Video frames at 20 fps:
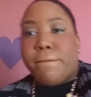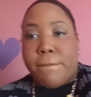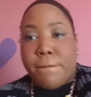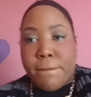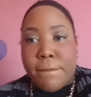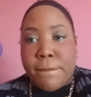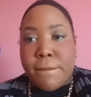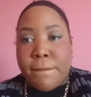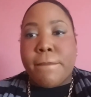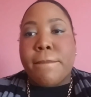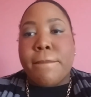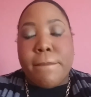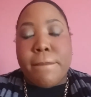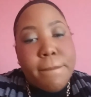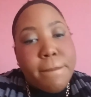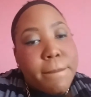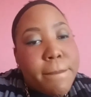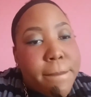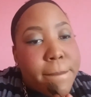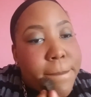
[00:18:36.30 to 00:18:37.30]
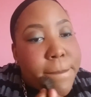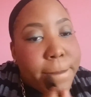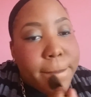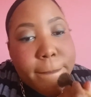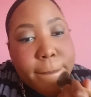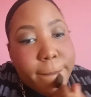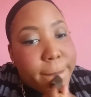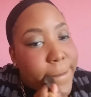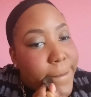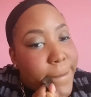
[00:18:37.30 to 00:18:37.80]
to go in with
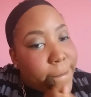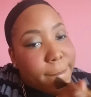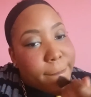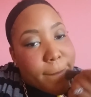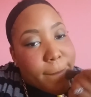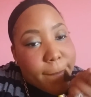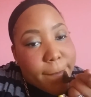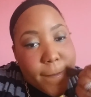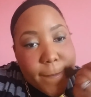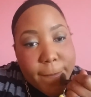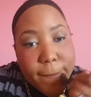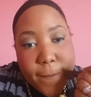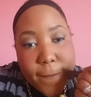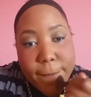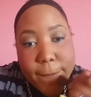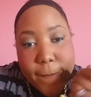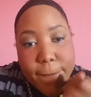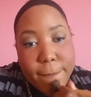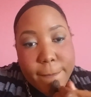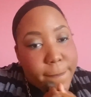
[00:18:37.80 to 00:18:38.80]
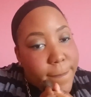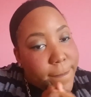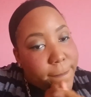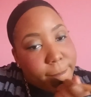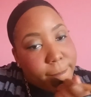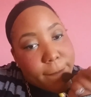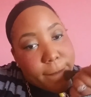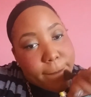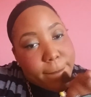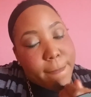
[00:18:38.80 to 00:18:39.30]
my brush,
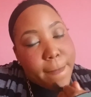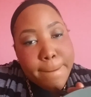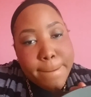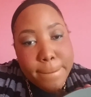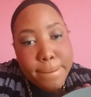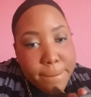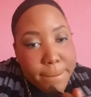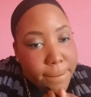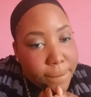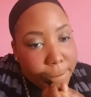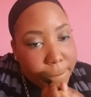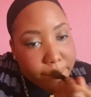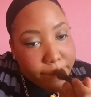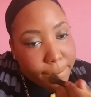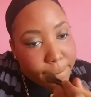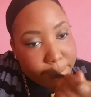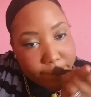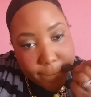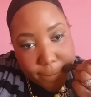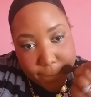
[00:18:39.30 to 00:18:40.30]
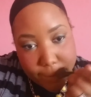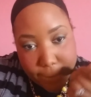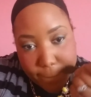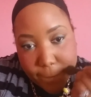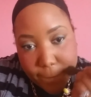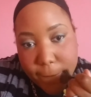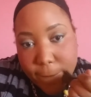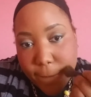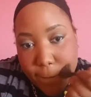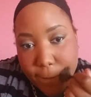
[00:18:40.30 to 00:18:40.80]
my foundation
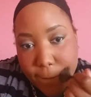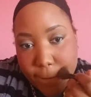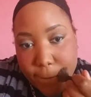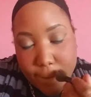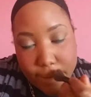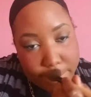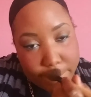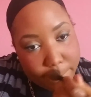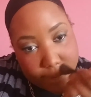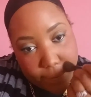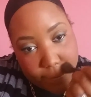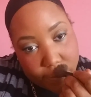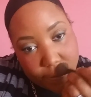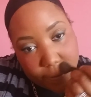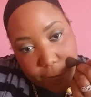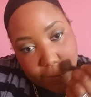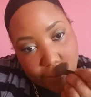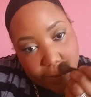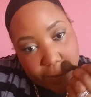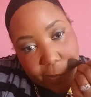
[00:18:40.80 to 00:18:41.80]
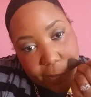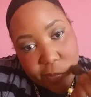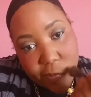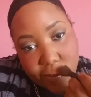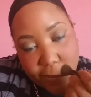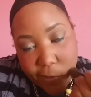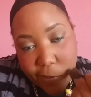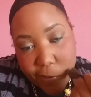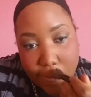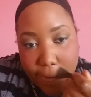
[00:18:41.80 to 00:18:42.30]
brush, or my powder brush that I was
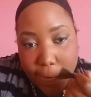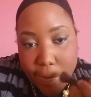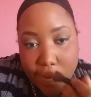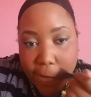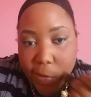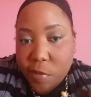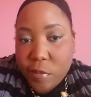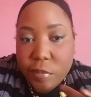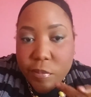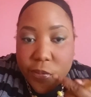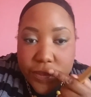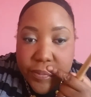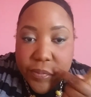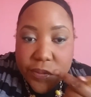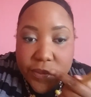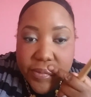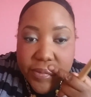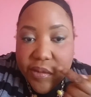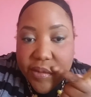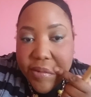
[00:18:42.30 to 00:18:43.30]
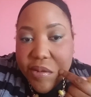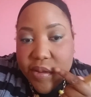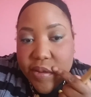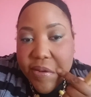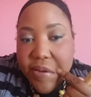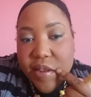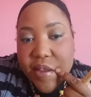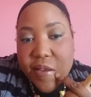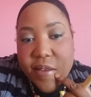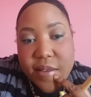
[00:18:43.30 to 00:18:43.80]
actually using.
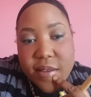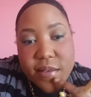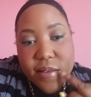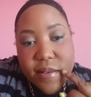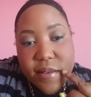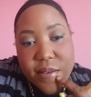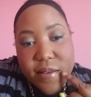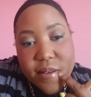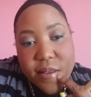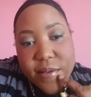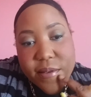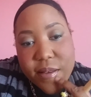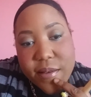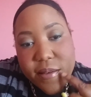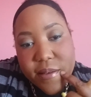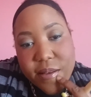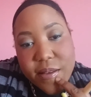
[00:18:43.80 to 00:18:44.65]
It's like I